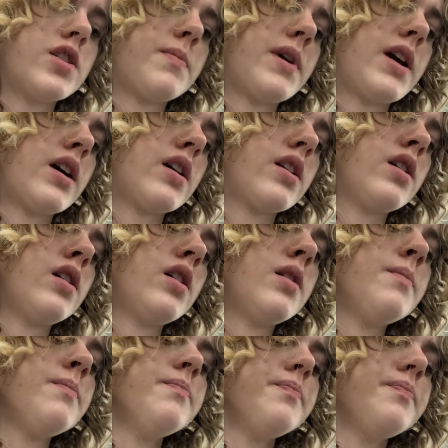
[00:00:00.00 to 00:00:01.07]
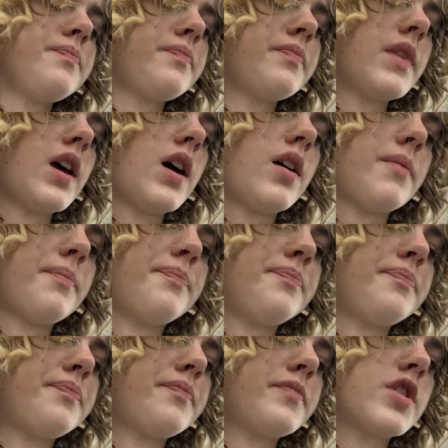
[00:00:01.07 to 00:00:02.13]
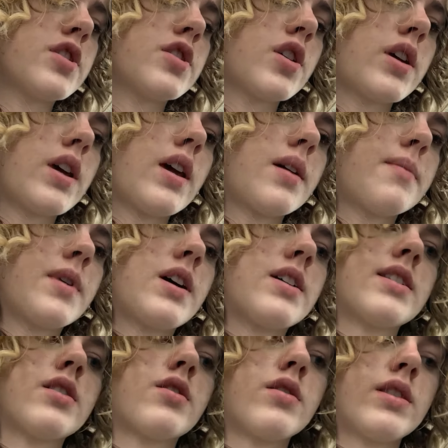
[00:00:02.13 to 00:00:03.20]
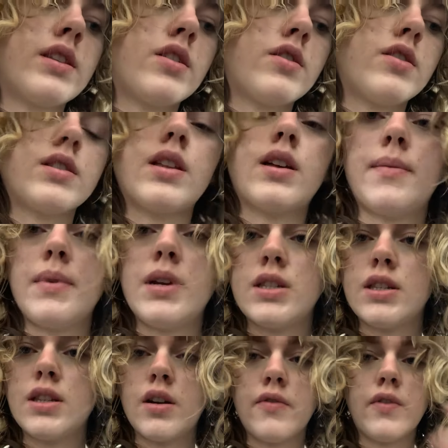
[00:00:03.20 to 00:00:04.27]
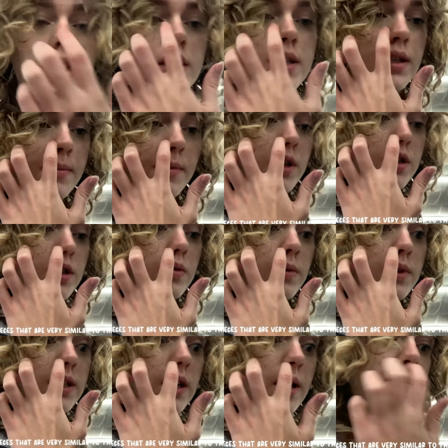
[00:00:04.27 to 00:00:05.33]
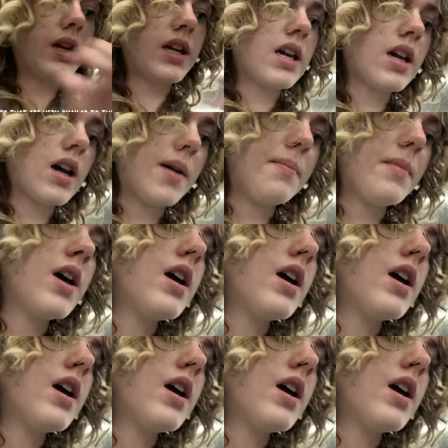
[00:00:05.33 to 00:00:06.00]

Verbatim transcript: Japan um, just looking and browsing on there, there's a lot of pieces that are very similar to the ones that I'm picking up